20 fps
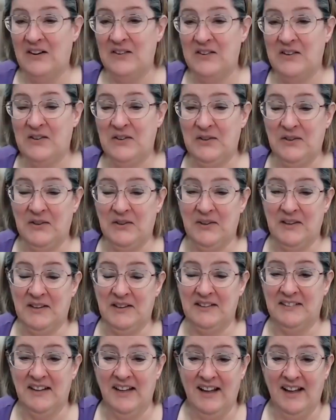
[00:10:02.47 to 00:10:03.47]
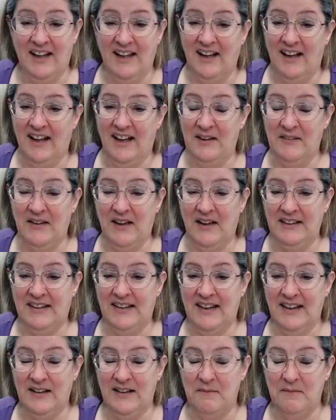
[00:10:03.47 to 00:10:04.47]
cool. I
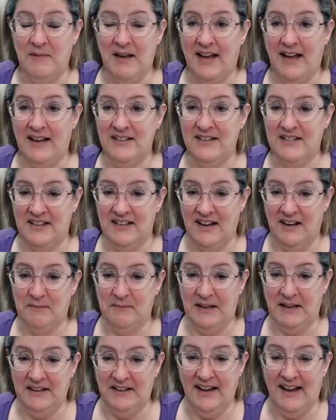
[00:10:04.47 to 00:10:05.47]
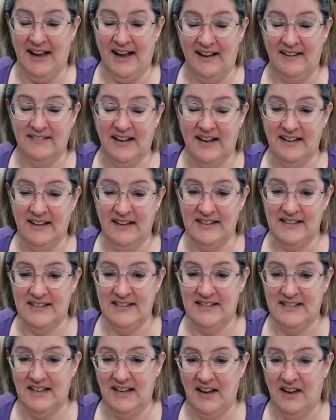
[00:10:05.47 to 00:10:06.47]
can't imagine, but yeah, I can
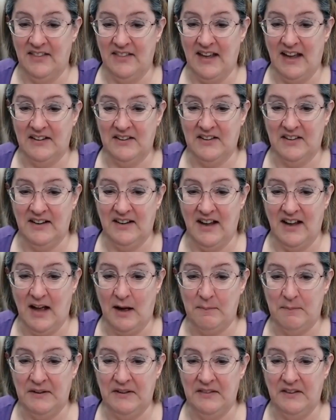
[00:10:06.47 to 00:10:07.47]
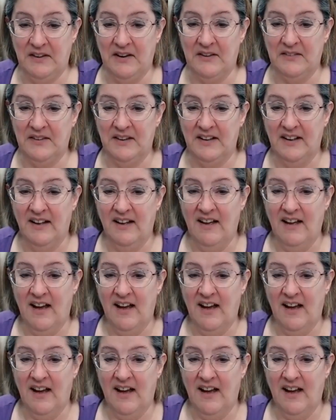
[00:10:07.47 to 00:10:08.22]
see how that could happen though. Um,